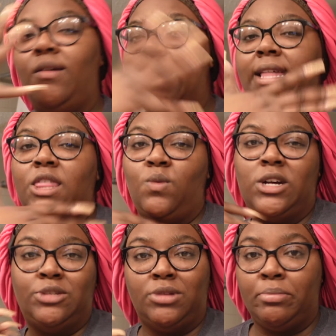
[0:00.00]
don't like the
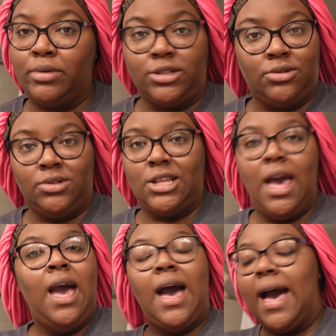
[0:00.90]
ones with the bristles
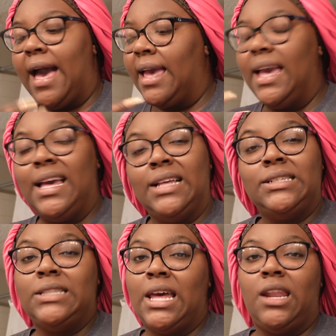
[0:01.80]
I
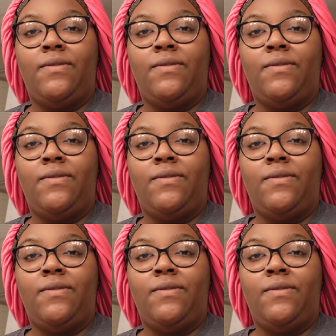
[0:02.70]
can't stand